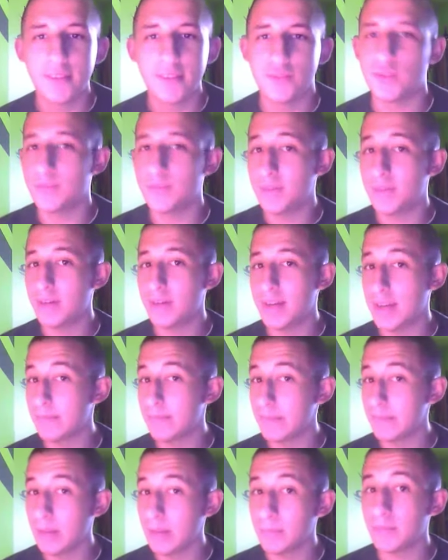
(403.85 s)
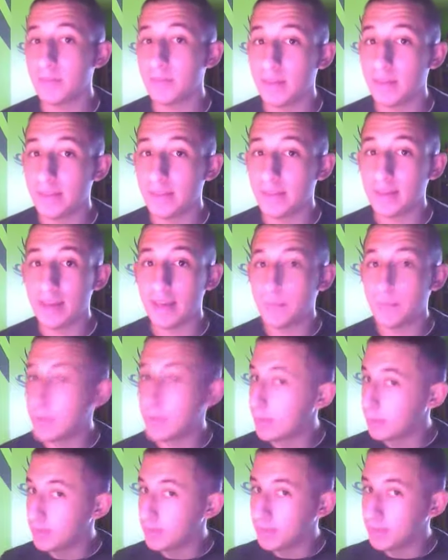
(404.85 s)
So far, I haven't been able to do anything. I've been
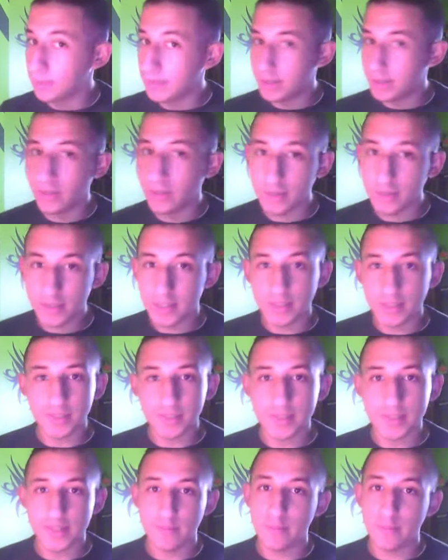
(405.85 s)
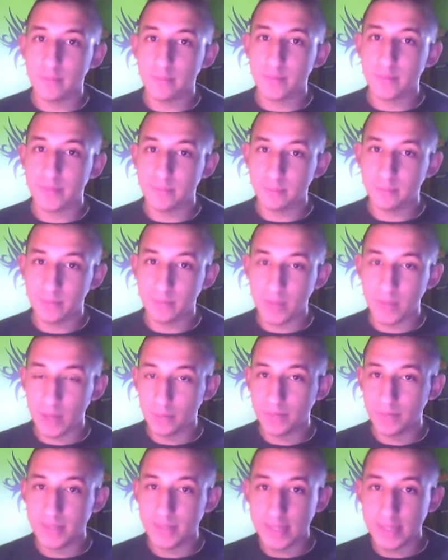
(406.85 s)
able to complete all the challenges that have
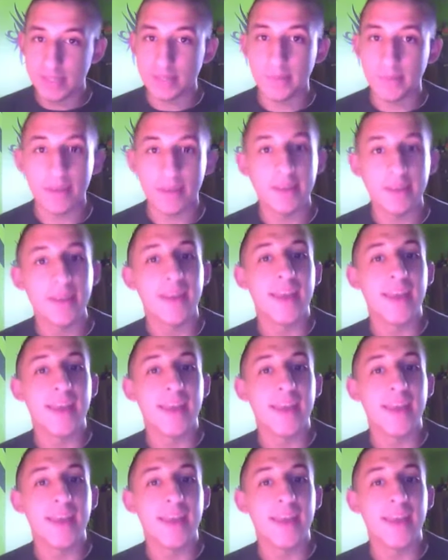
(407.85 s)
been sent to me.